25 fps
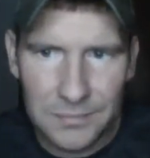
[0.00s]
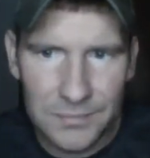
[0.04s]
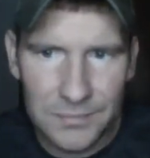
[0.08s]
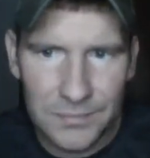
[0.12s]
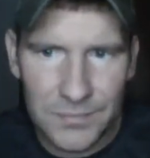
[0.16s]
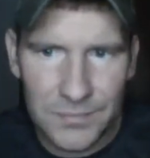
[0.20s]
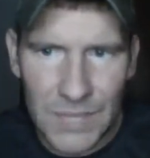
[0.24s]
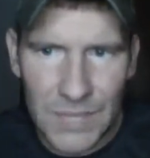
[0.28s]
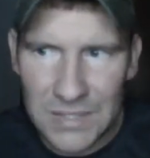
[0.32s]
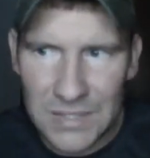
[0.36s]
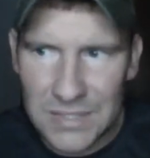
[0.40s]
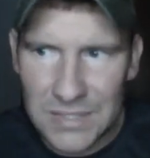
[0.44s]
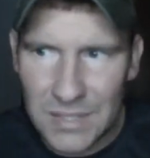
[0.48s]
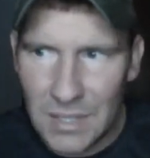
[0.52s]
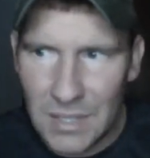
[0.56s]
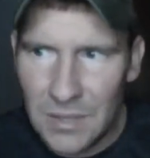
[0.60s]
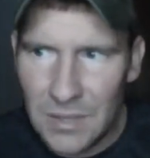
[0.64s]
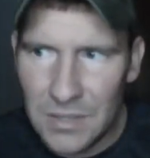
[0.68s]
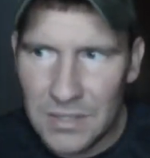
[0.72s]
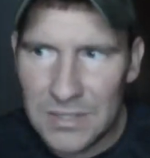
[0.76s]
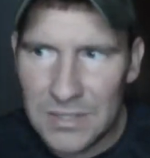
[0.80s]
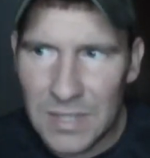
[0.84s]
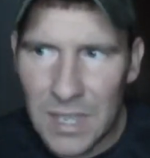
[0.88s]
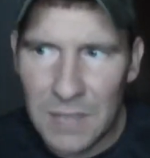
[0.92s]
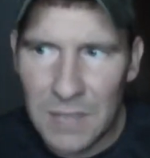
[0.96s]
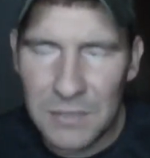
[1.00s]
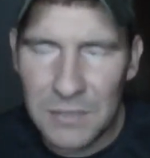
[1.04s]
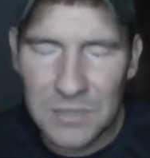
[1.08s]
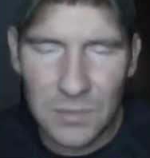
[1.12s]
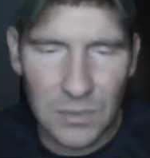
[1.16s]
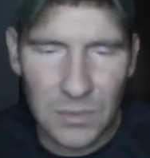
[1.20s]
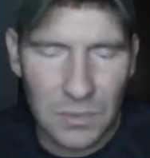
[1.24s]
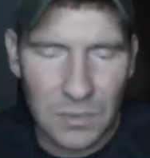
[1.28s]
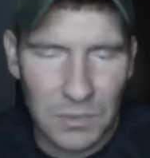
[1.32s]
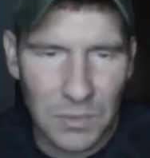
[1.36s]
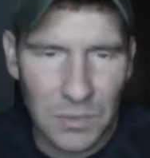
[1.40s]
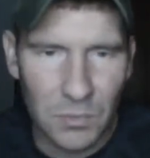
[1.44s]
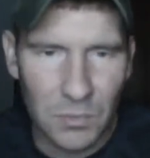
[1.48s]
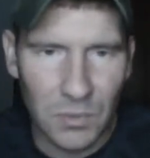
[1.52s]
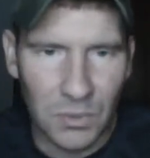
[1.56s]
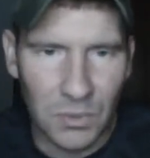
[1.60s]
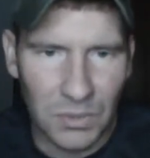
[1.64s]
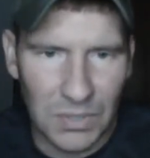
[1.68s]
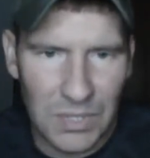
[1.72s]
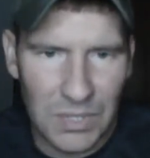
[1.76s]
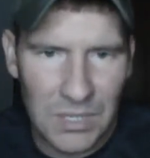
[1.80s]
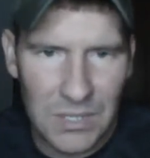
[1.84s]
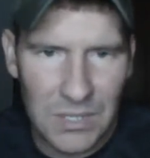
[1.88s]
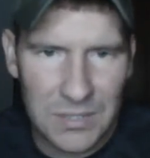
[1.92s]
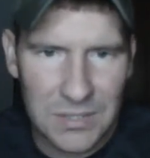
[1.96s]
that's in this atmosphere can be
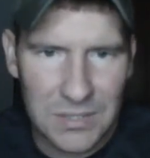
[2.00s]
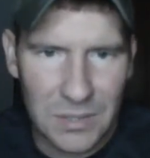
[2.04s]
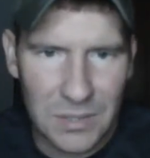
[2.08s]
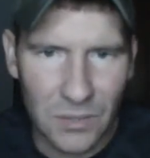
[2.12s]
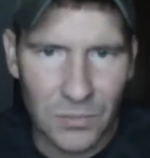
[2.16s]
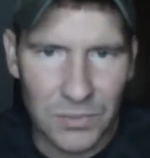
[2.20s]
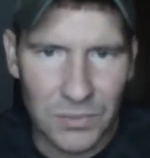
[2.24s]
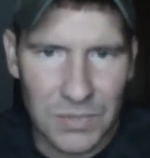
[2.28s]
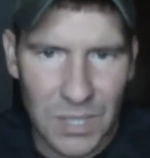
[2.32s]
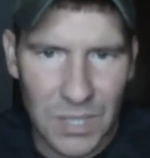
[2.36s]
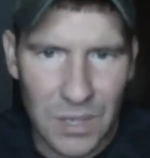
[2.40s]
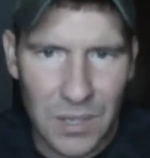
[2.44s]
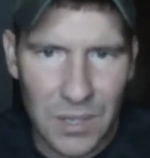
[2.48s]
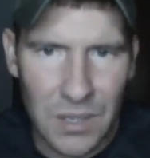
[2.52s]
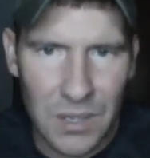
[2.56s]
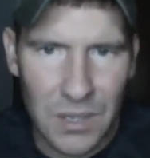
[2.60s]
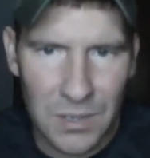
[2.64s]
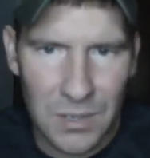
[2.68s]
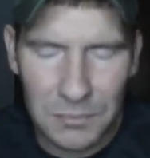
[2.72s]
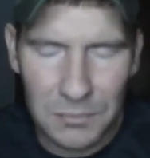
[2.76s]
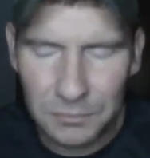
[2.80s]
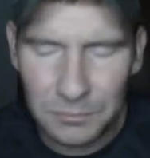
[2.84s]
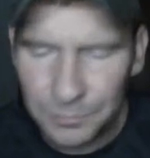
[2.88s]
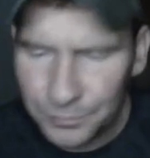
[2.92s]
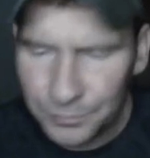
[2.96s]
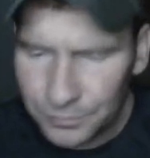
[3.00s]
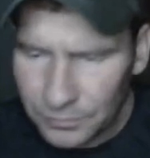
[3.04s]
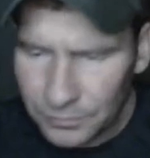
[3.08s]
released over time